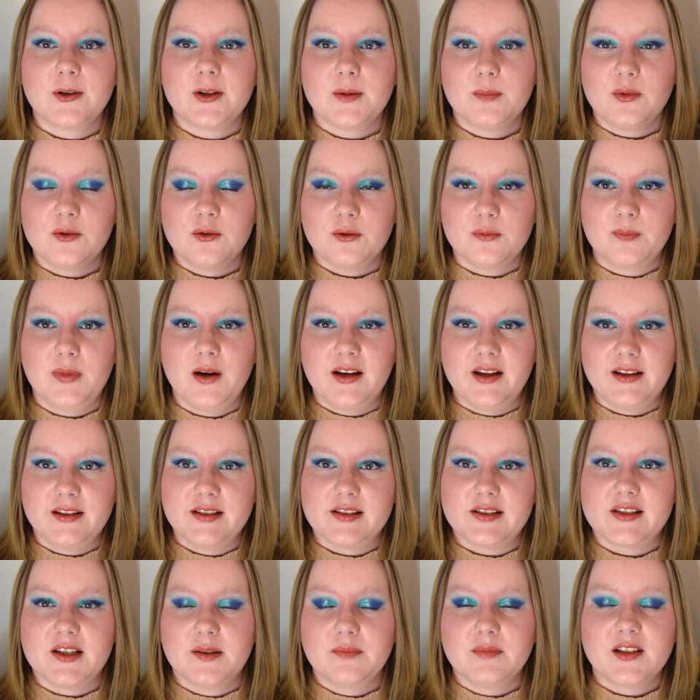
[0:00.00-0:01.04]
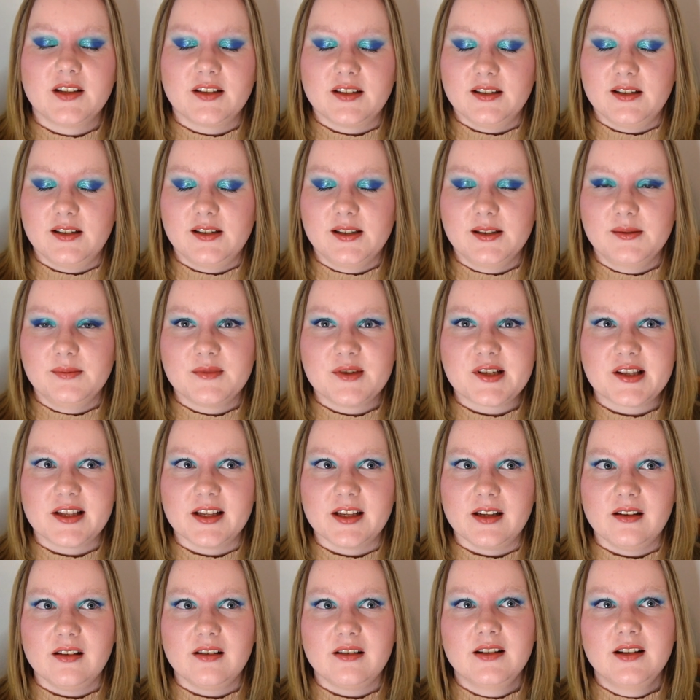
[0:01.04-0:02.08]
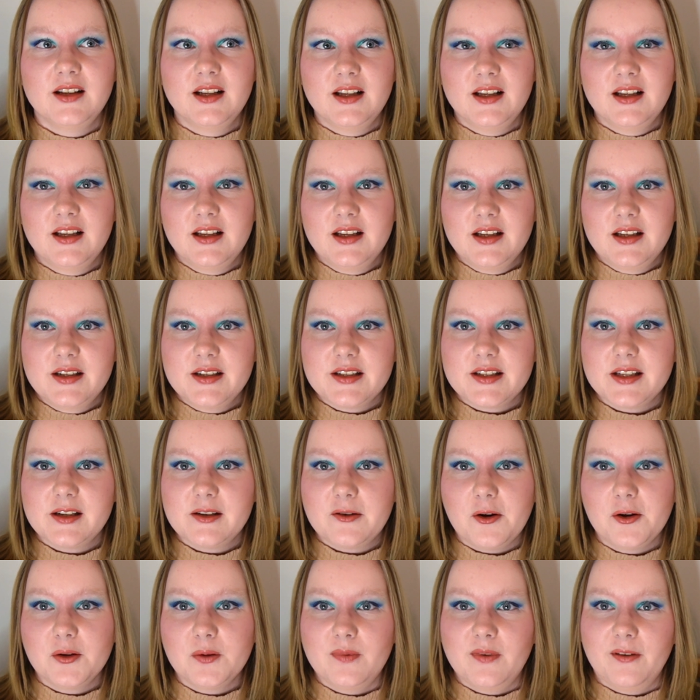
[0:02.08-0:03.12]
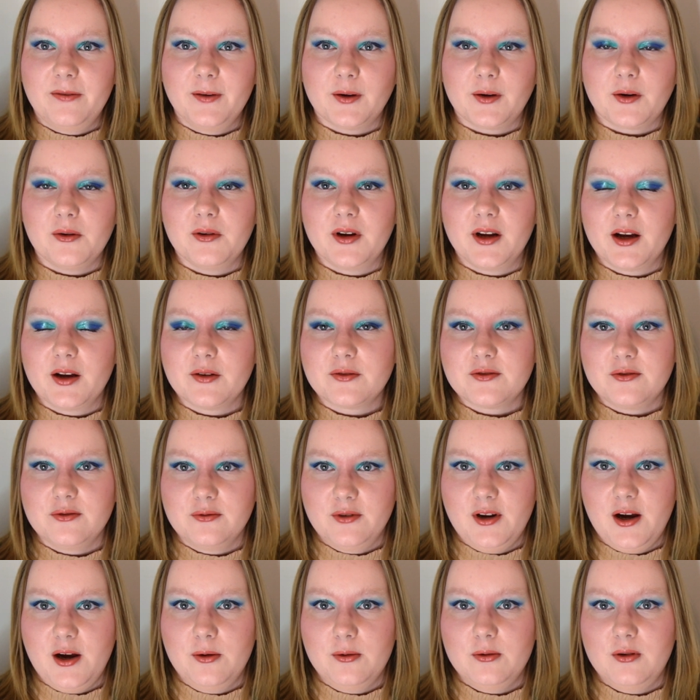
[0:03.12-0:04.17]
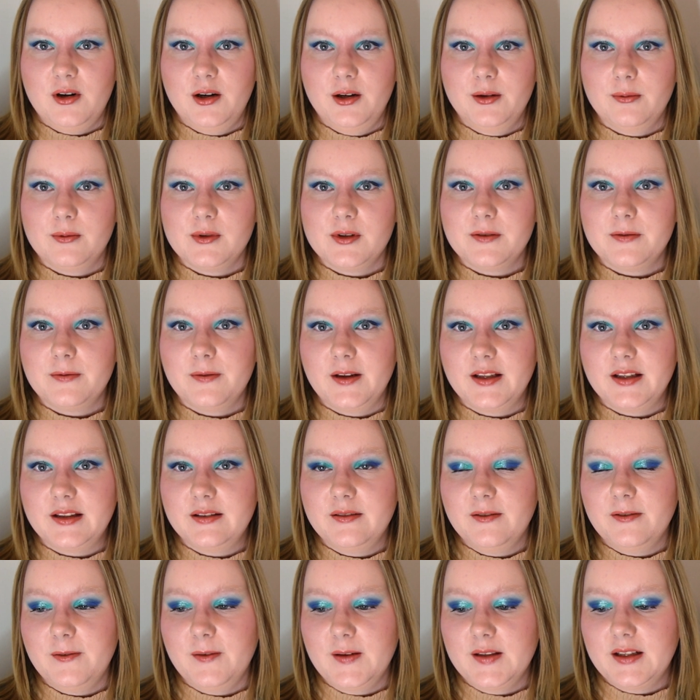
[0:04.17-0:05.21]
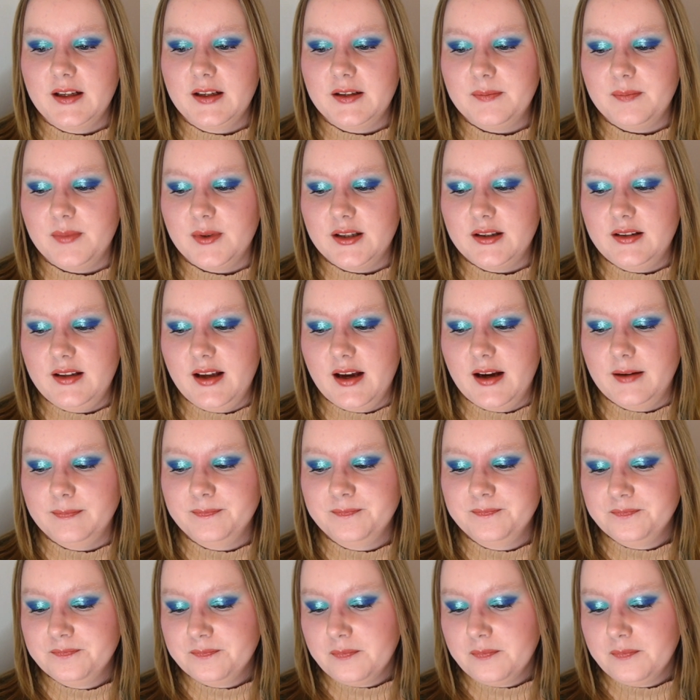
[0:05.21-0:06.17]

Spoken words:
The blue palette is something that I'm still going to be figuring out soon how I will fit it. But yeah,